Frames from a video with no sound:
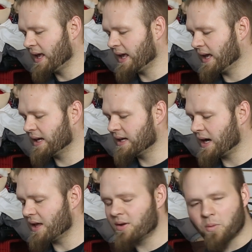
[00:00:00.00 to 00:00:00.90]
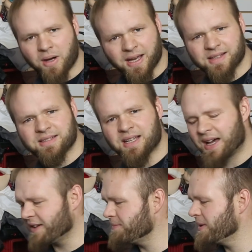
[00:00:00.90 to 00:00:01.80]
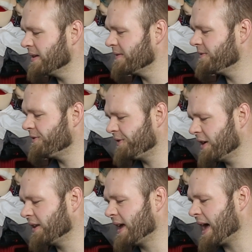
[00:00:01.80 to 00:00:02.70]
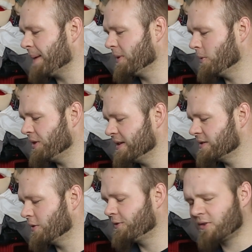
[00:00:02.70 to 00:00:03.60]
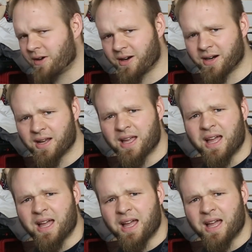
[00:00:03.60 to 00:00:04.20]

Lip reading: and otherwise I've been fairly happy with it so far.